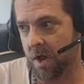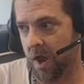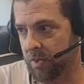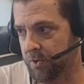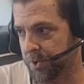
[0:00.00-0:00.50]

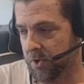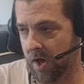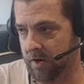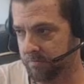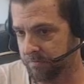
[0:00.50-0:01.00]
and there's a
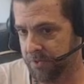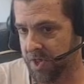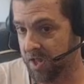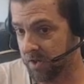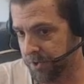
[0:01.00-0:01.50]
lot of
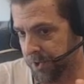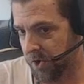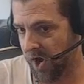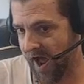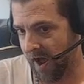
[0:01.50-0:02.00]
things that
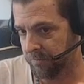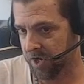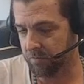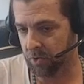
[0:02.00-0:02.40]
are happening,